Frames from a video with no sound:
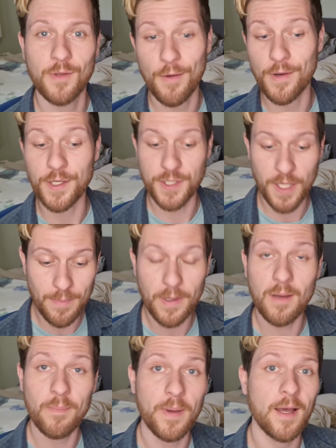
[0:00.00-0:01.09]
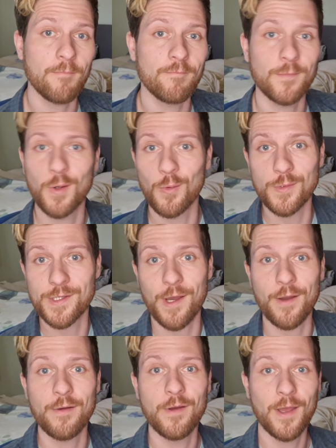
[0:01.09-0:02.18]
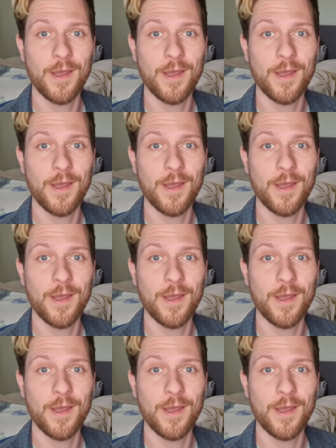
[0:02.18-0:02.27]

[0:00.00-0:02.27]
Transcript: not only cheaper, but also